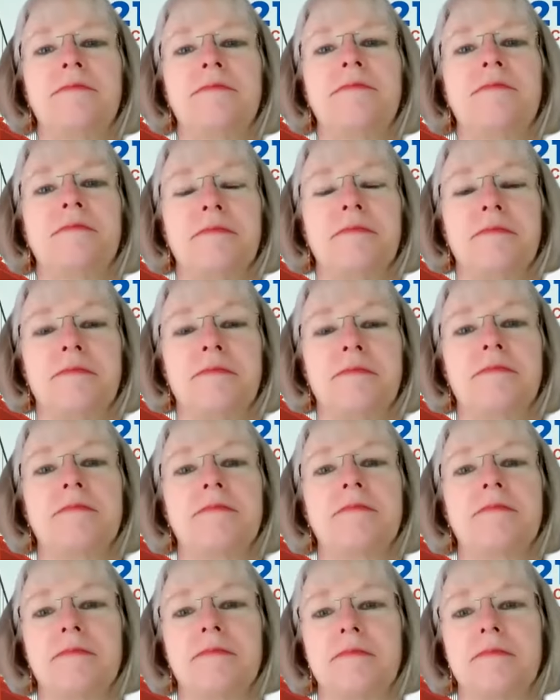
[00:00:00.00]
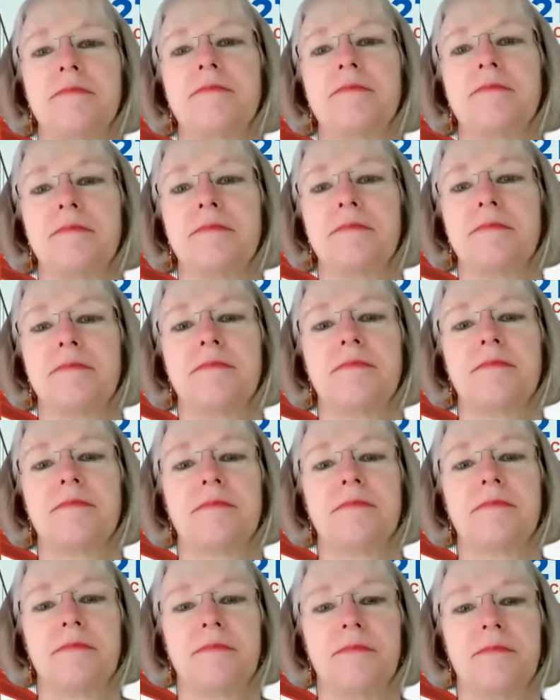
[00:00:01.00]

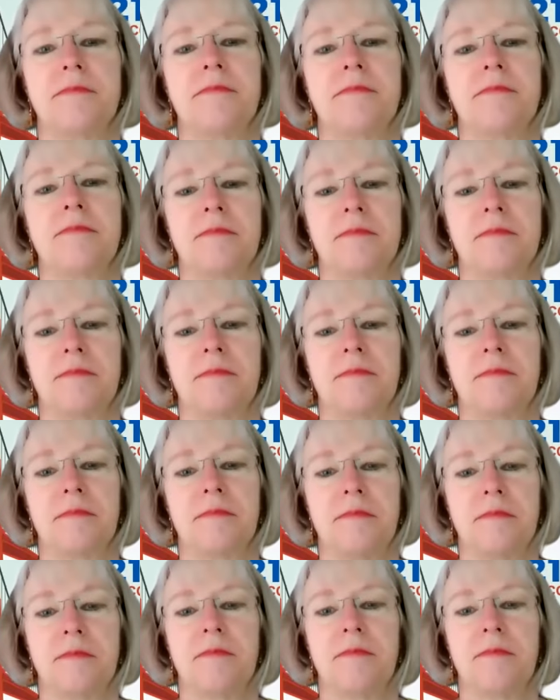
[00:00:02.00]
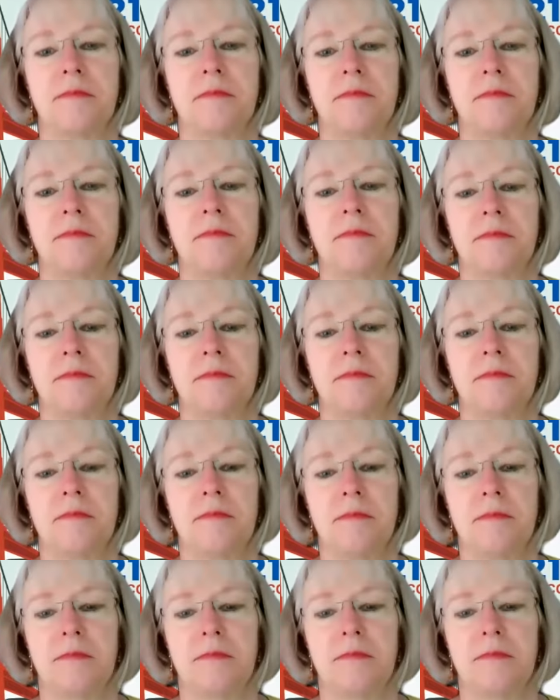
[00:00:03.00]

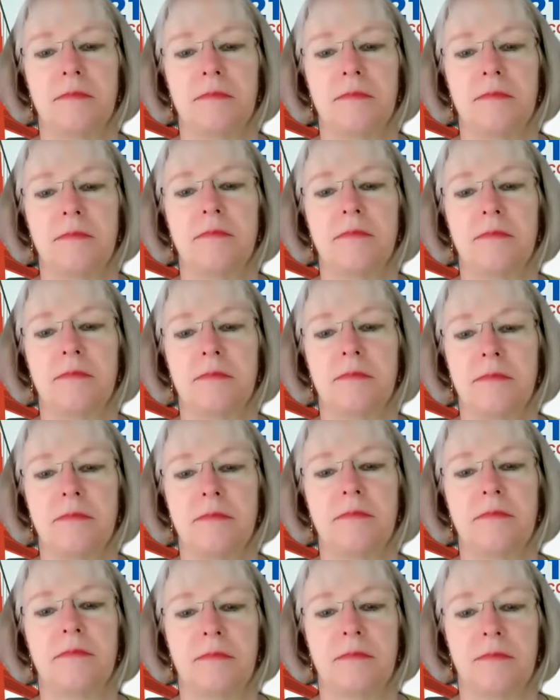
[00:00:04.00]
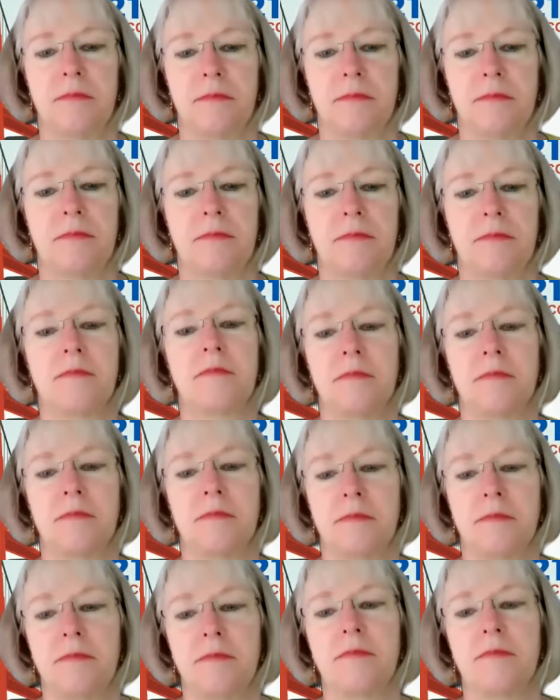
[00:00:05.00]
The person shown says nothing.